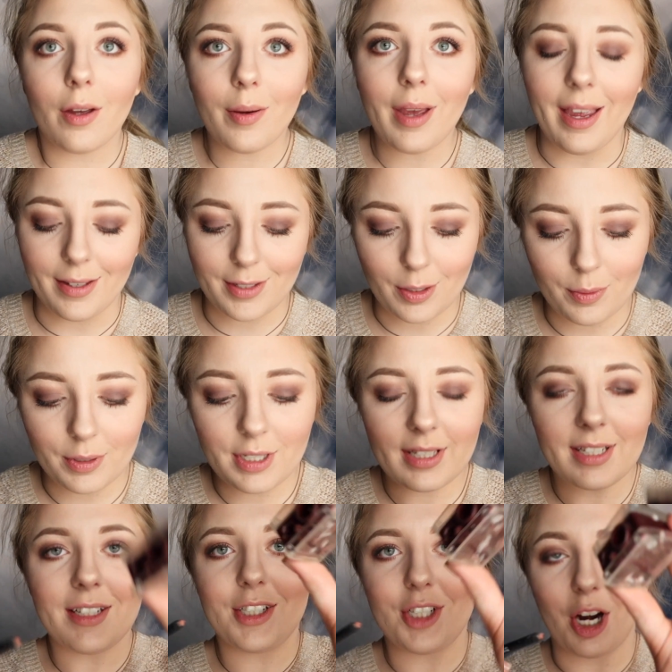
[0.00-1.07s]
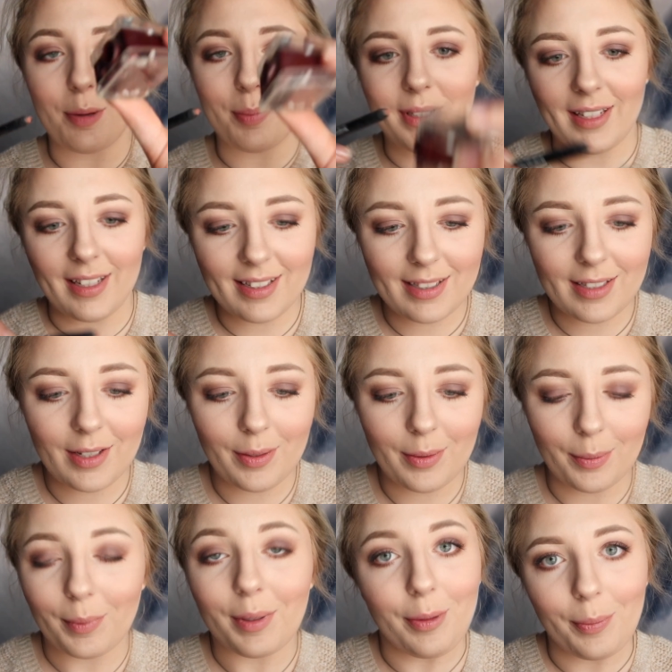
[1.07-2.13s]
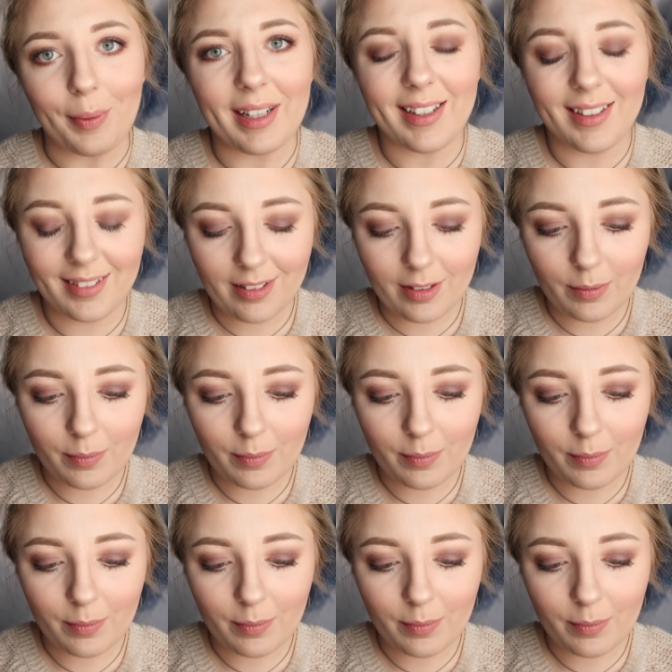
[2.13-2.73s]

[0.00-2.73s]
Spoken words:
Okay, so we're just gonna sharpen this real quick.